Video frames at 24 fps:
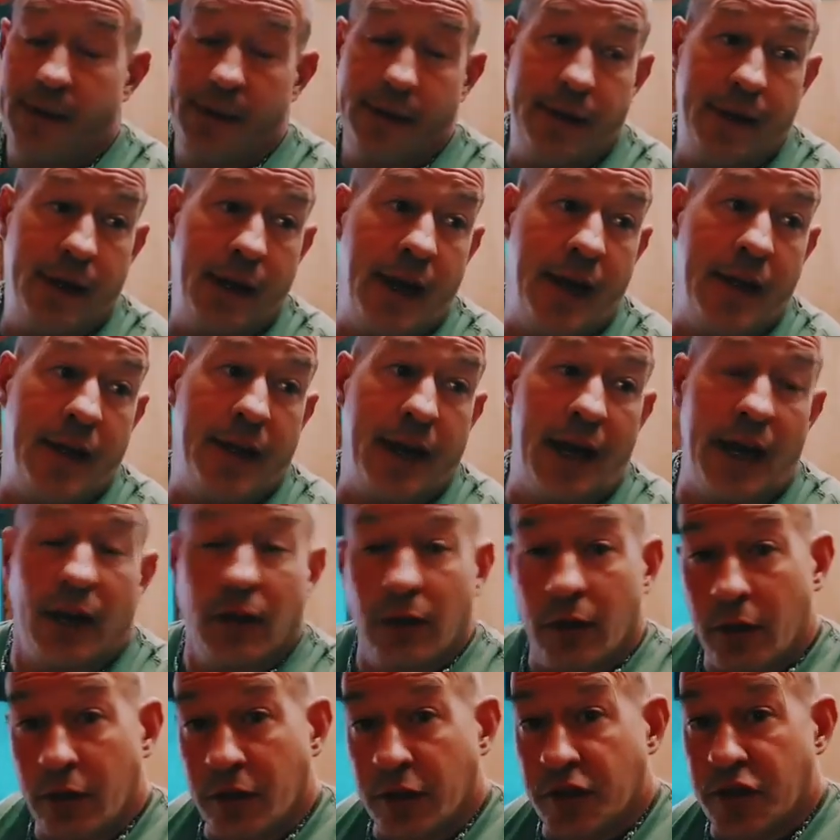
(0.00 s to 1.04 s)
Yeah, you gotta
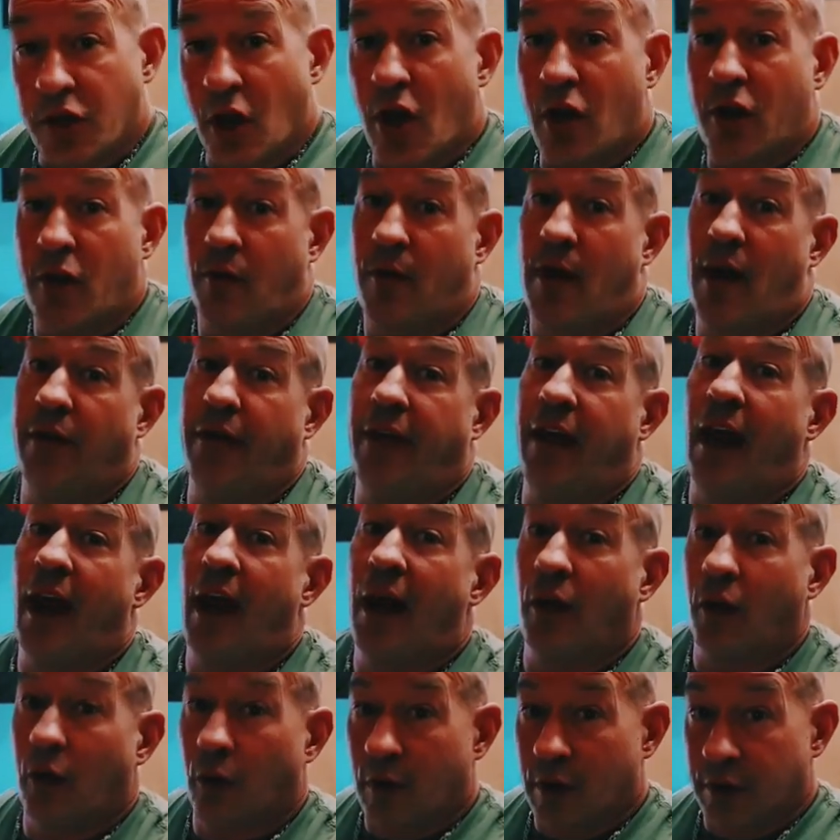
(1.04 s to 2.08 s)
learn to talk around the
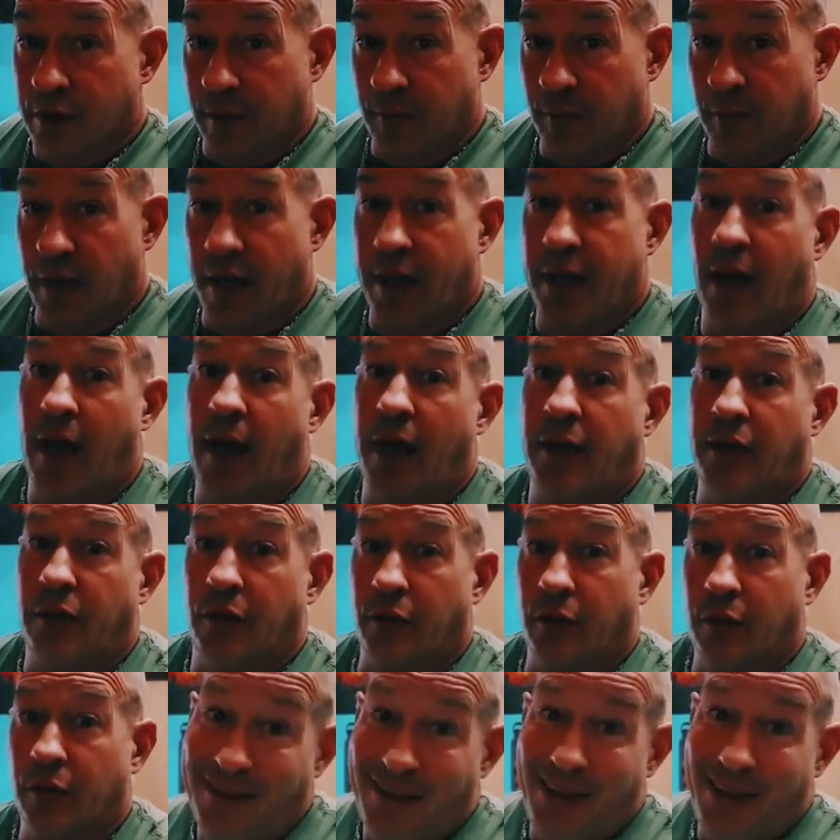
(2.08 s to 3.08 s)
algorithm like I do.